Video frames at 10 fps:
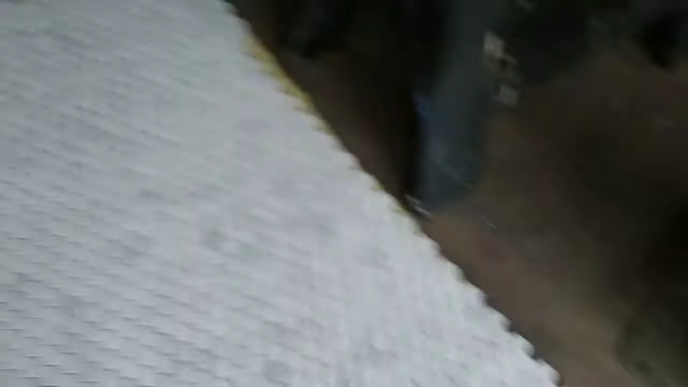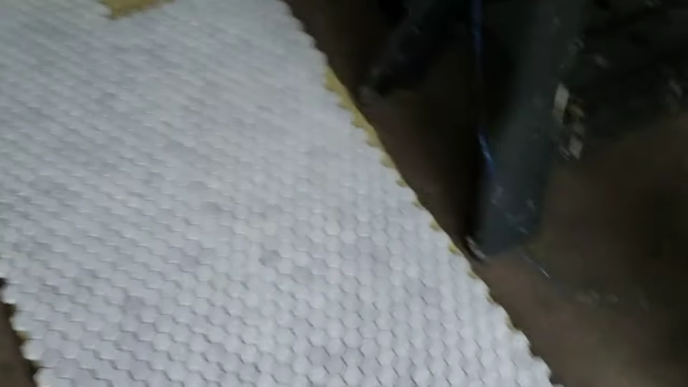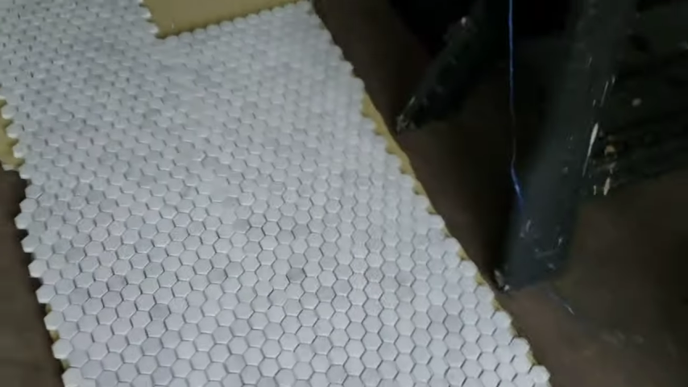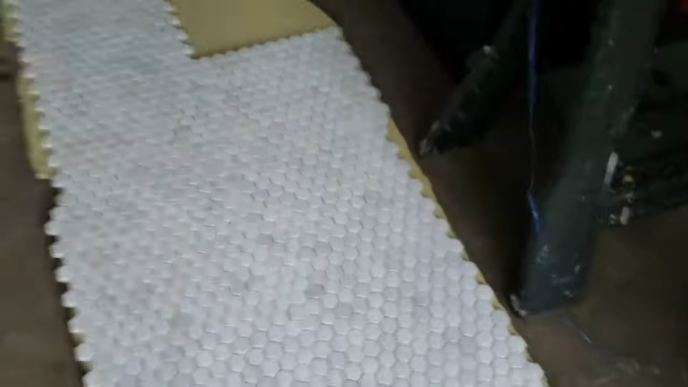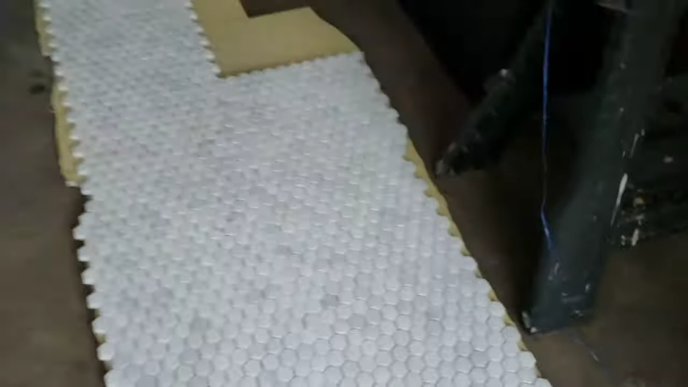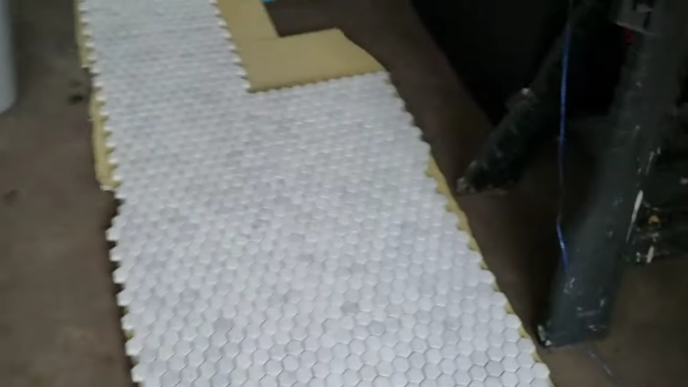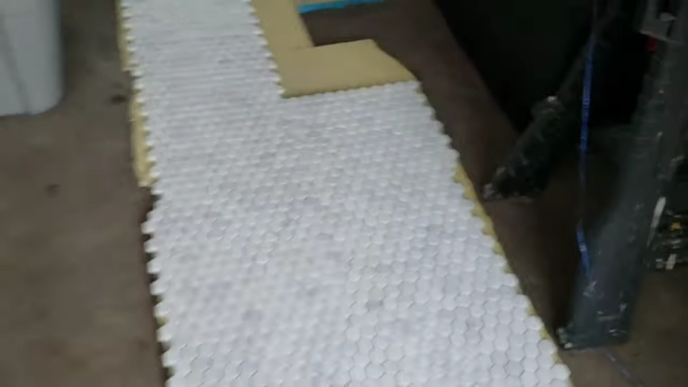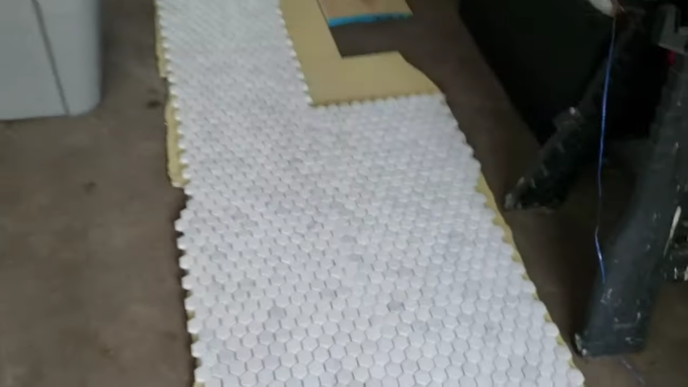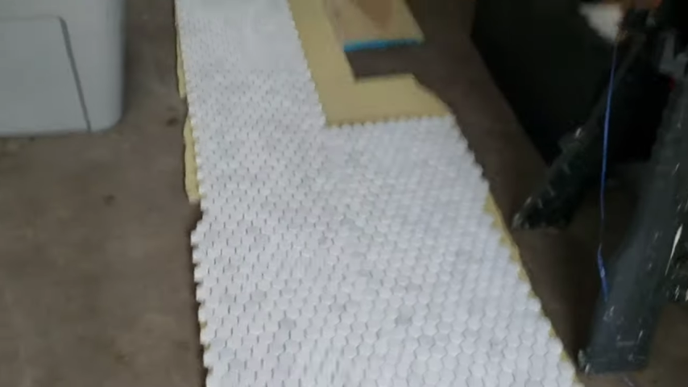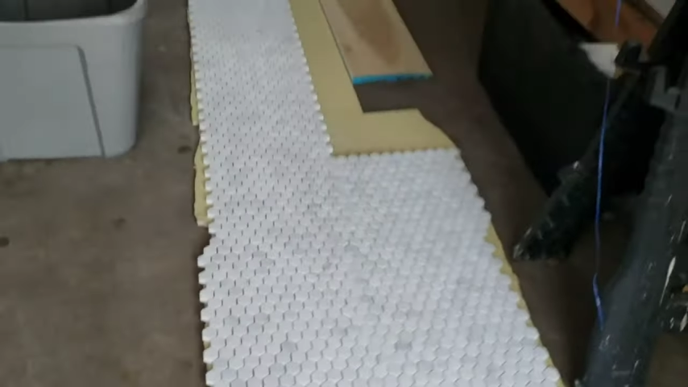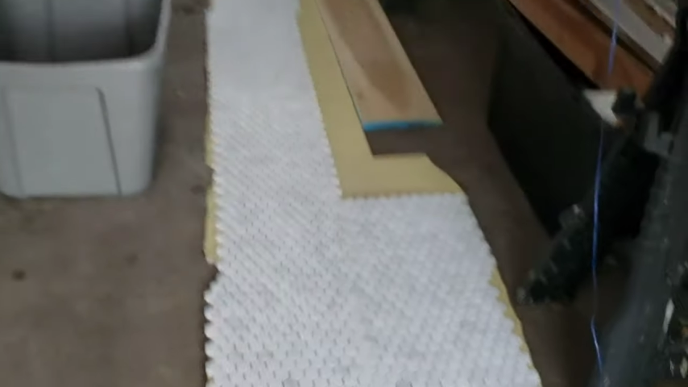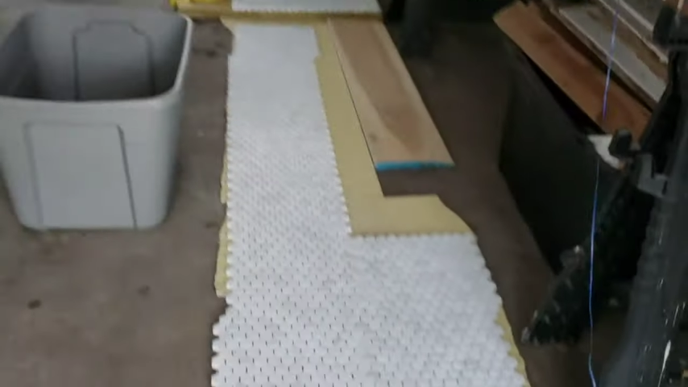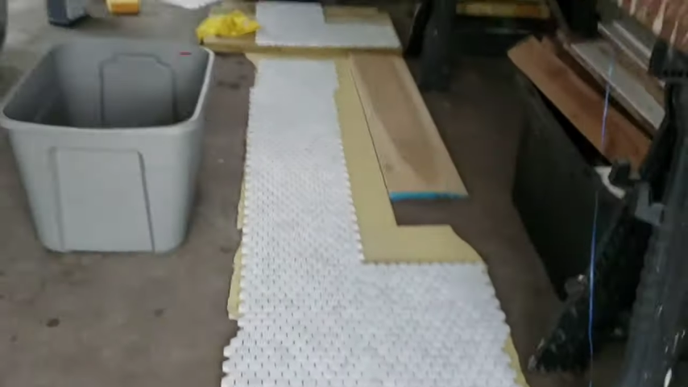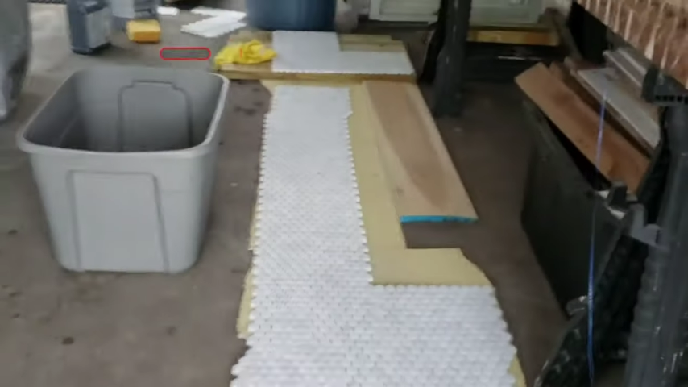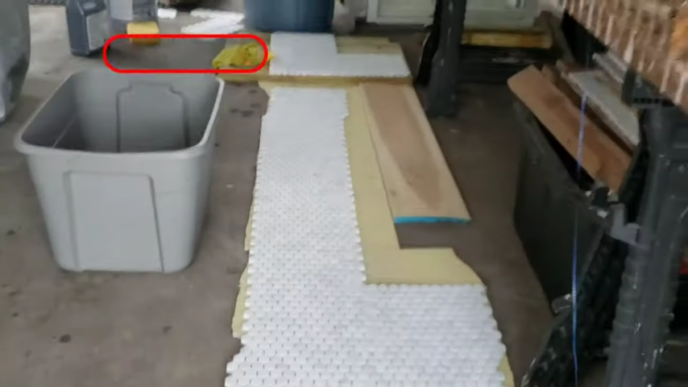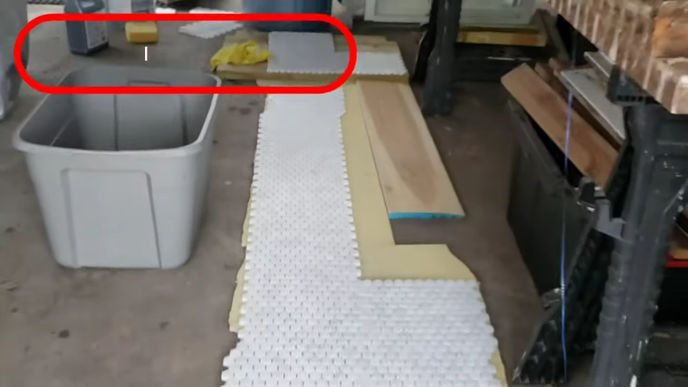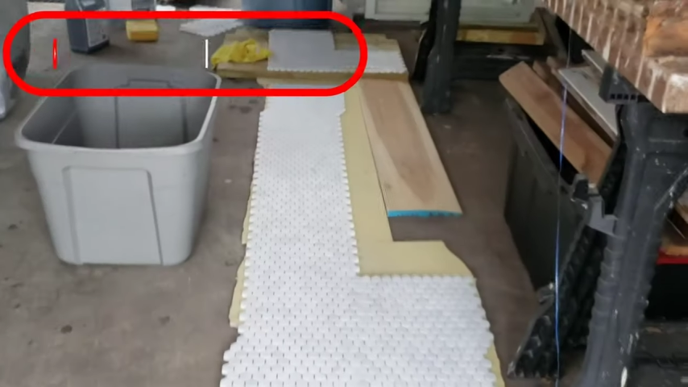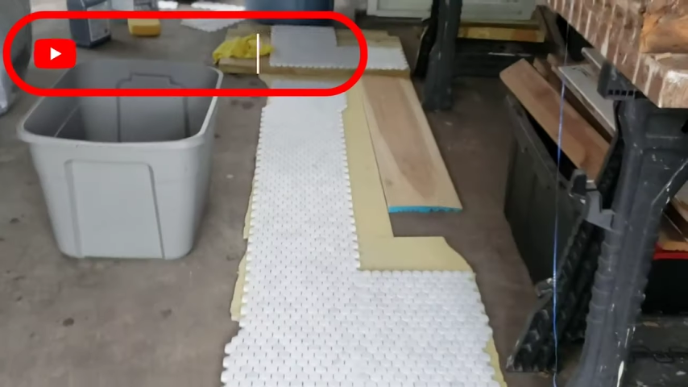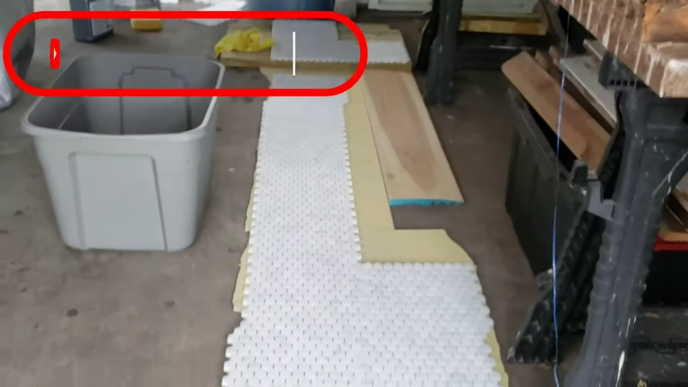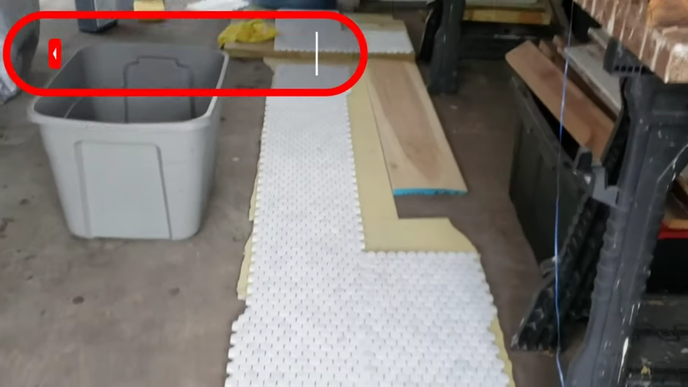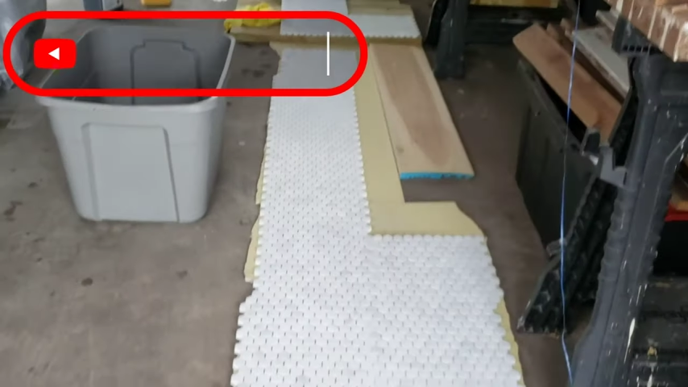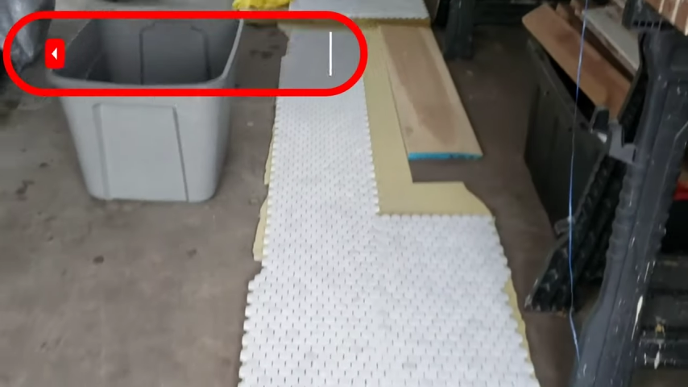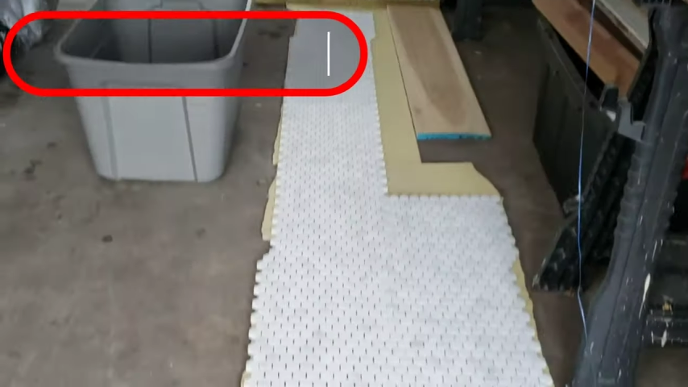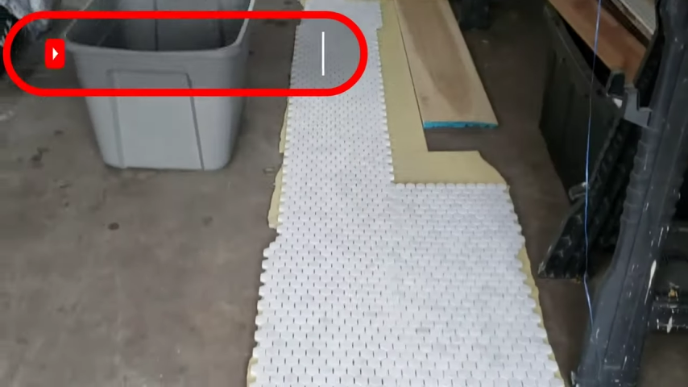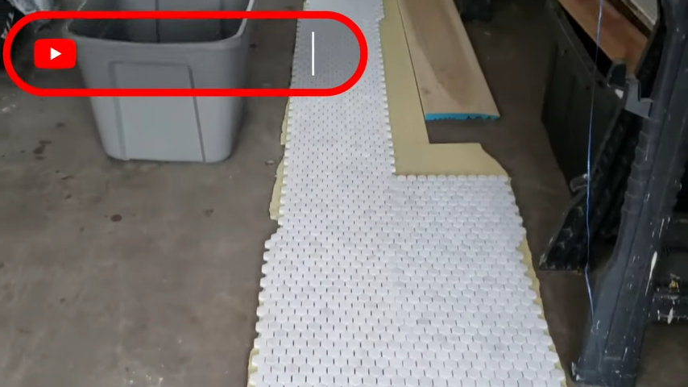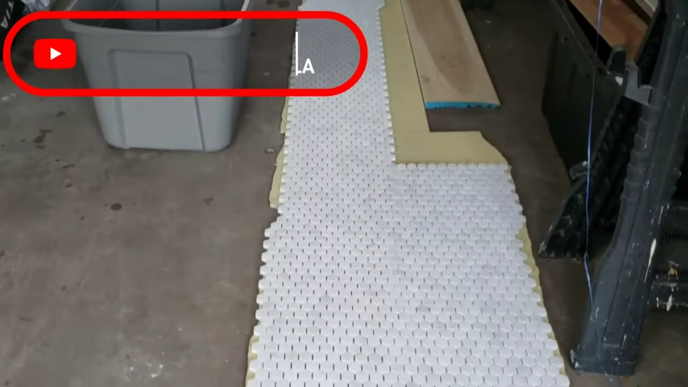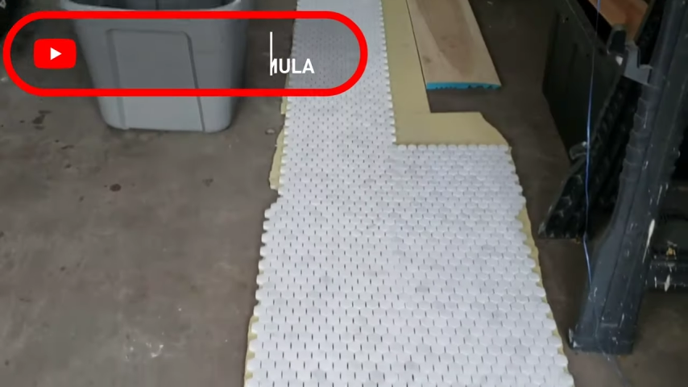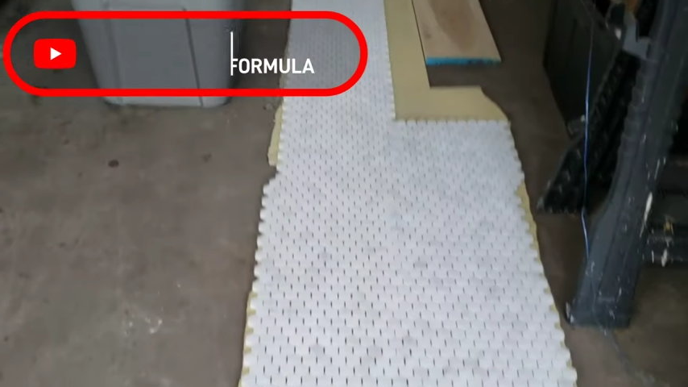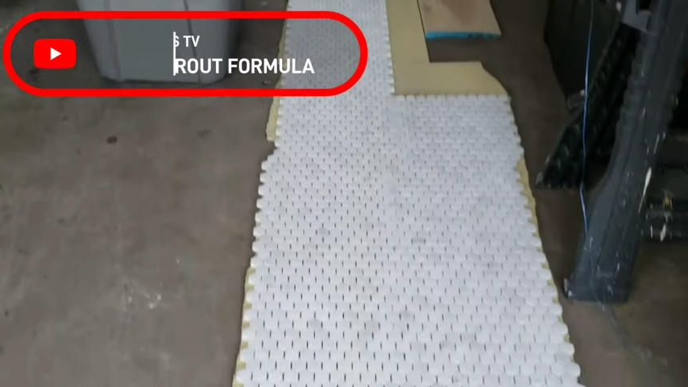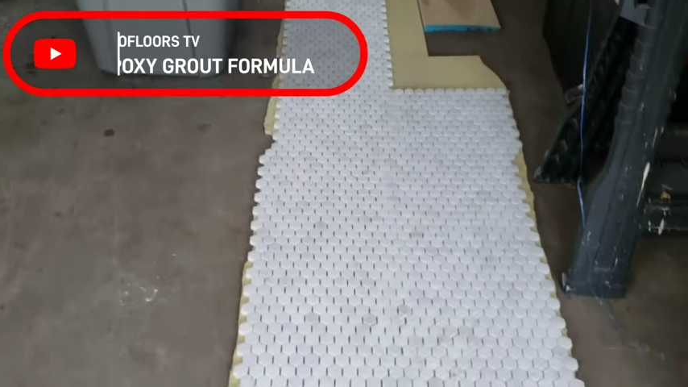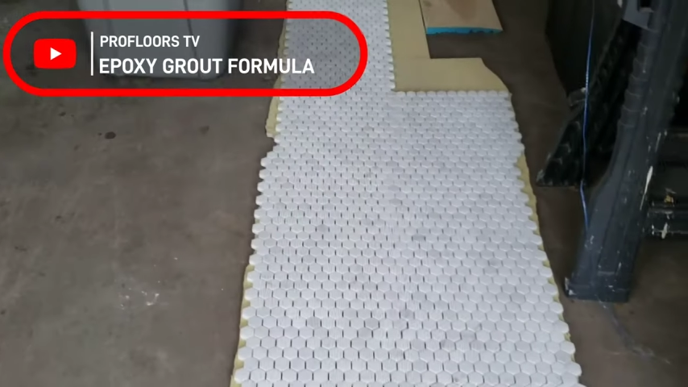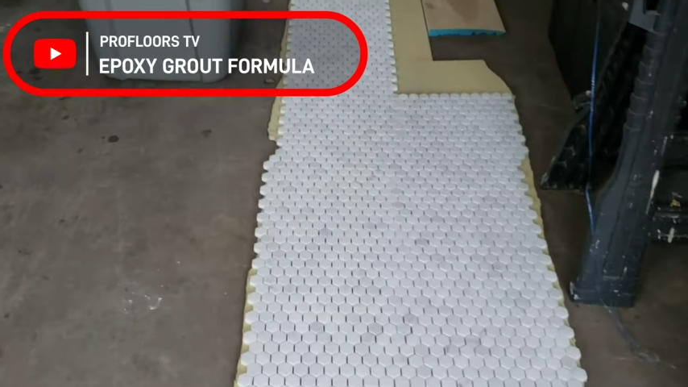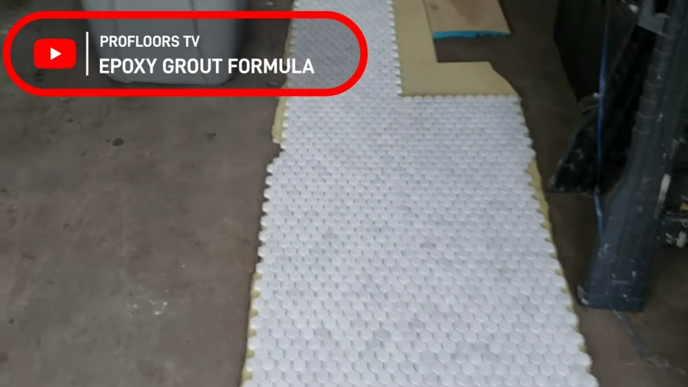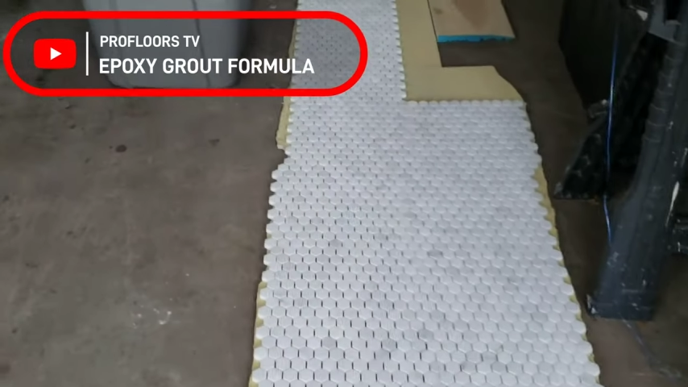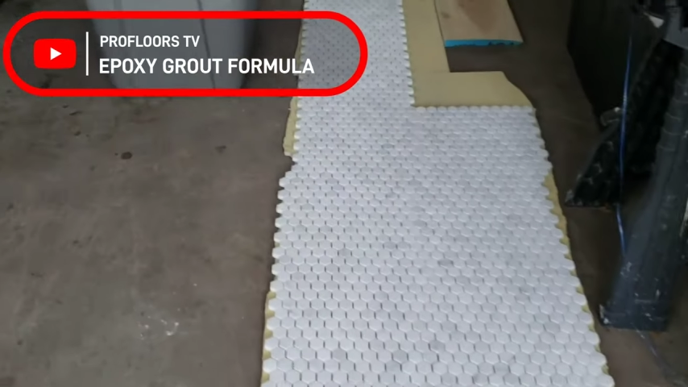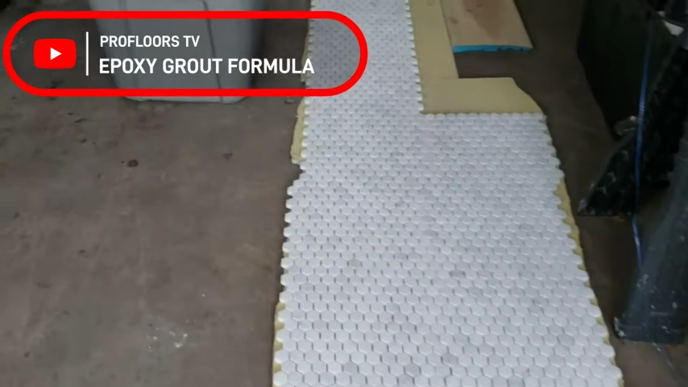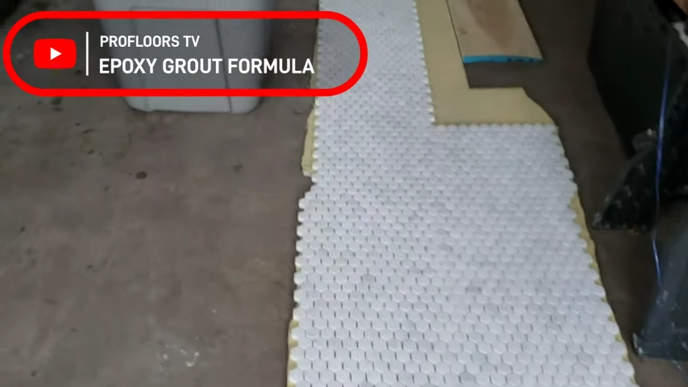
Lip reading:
No face is visible, so there are no lips to read.